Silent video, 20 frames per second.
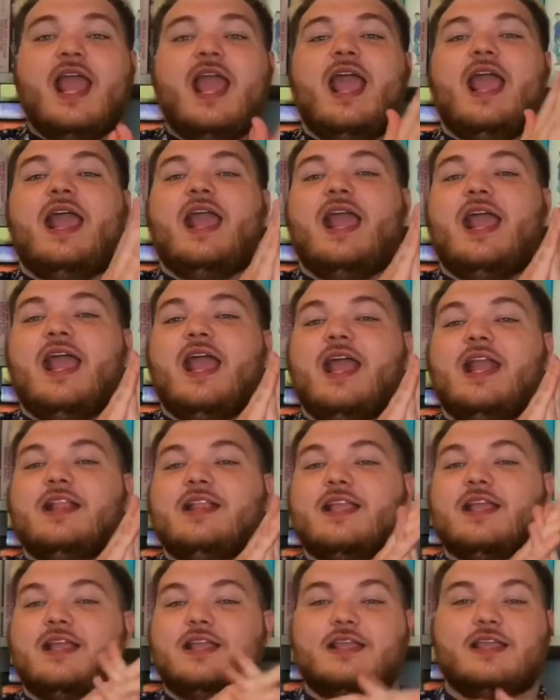
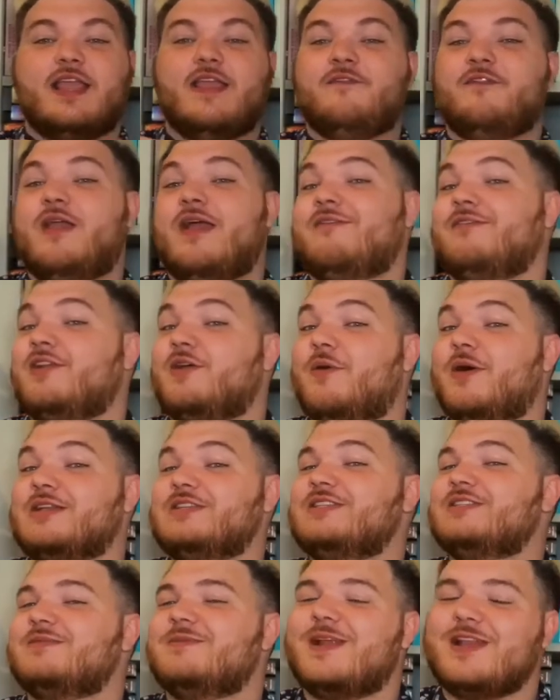And if you have any
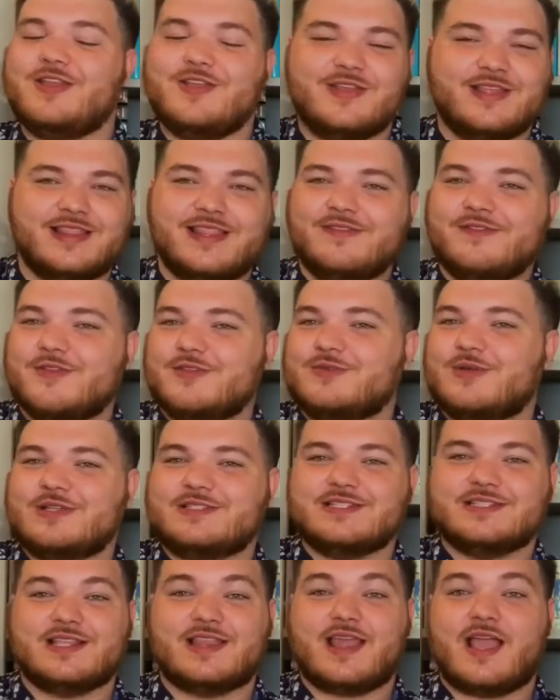questions about it, you can leave those
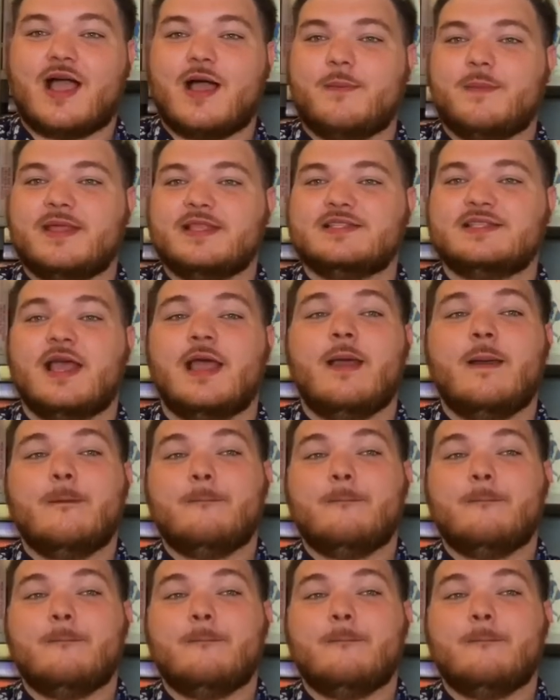questions in the comments.